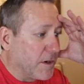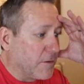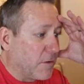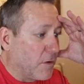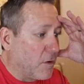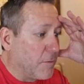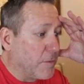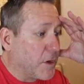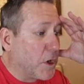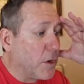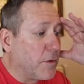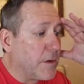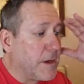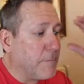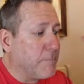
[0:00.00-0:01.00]
Chrome
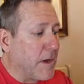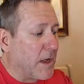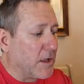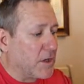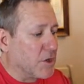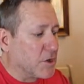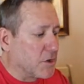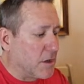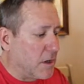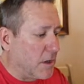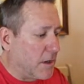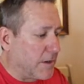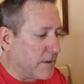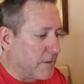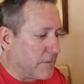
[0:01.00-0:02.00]
Cody Bellinger
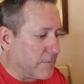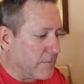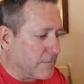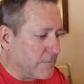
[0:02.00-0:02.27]
auto.